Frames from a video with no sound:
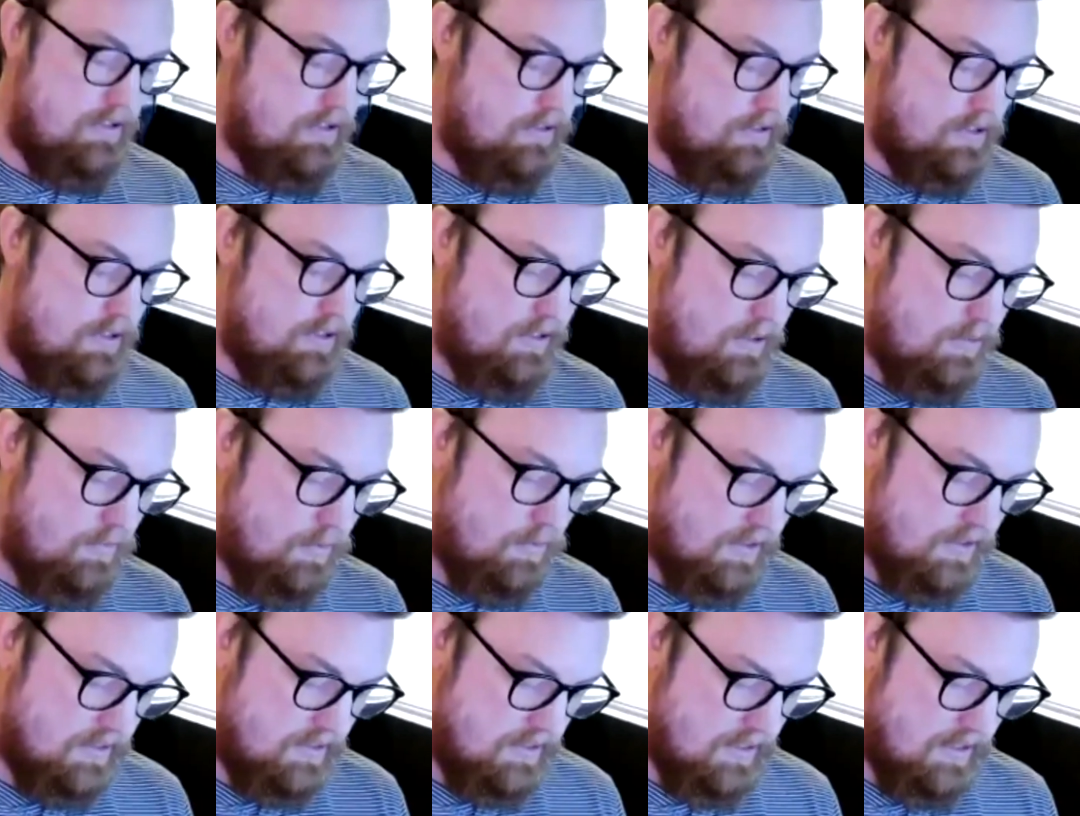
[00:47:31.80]
do too
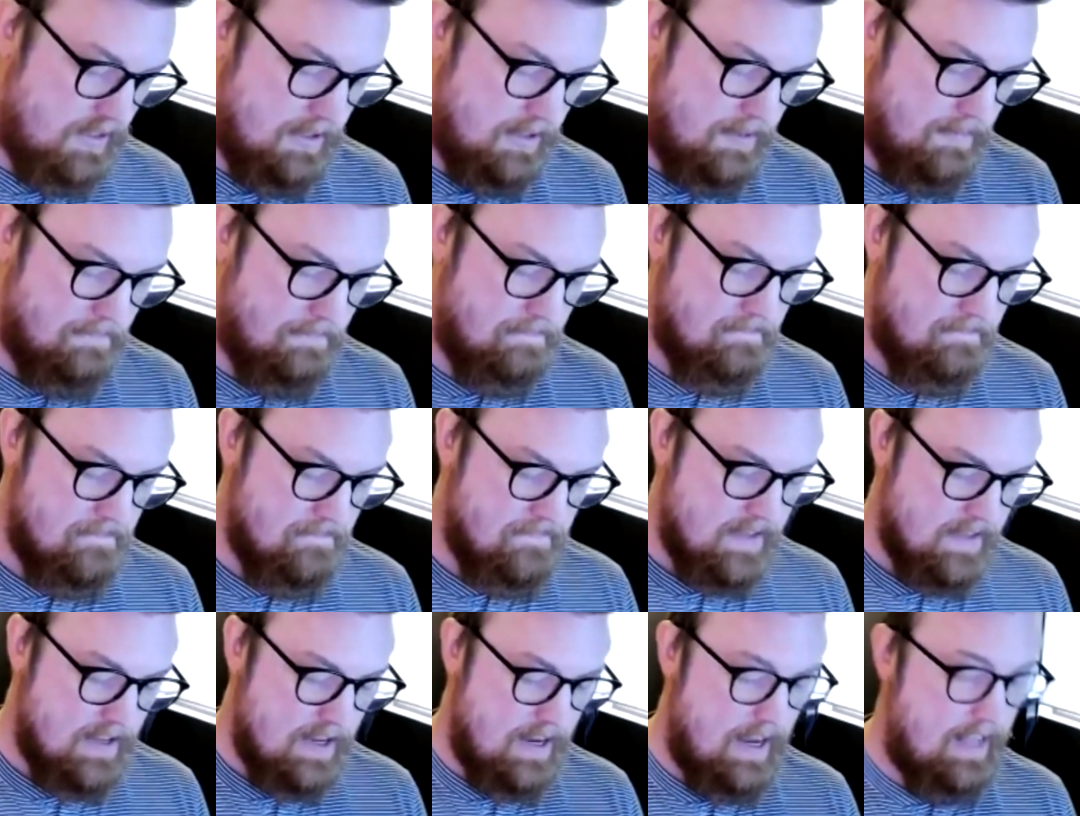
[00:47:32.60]
was
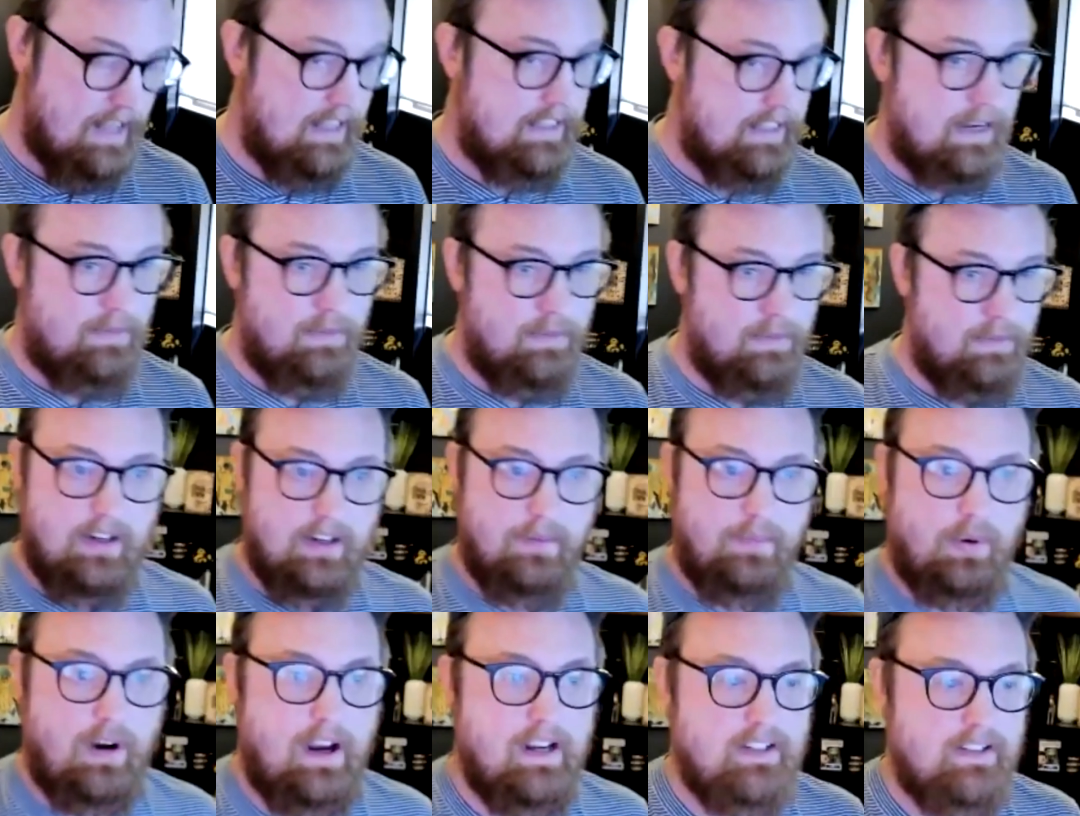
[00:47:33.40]
anytime we did
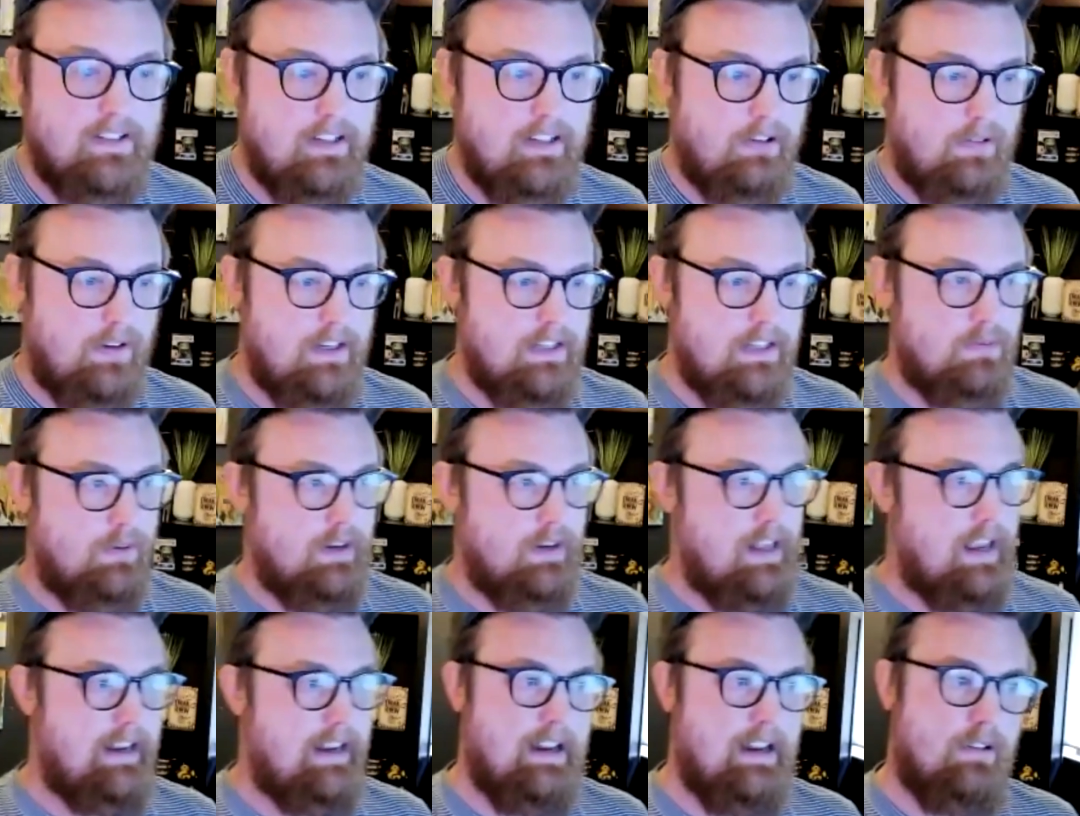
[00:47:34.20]
a price increase,
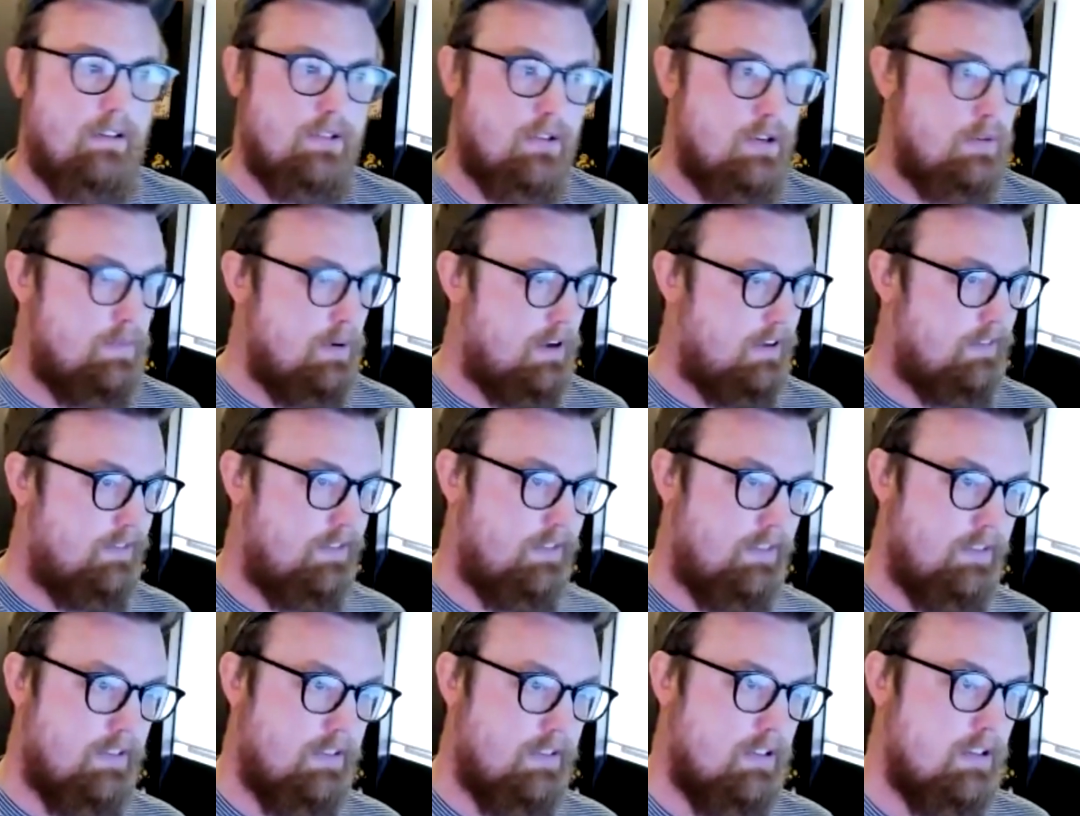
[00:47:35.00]
we'd hand out
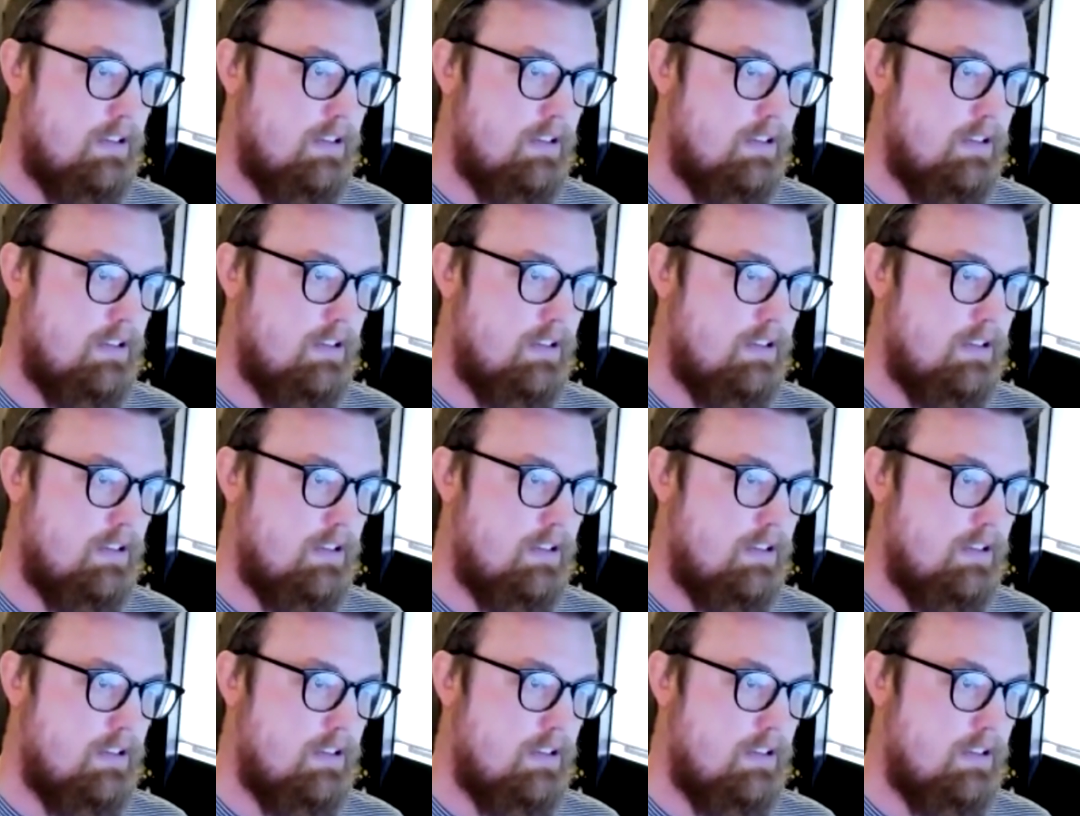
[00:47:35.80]
coupons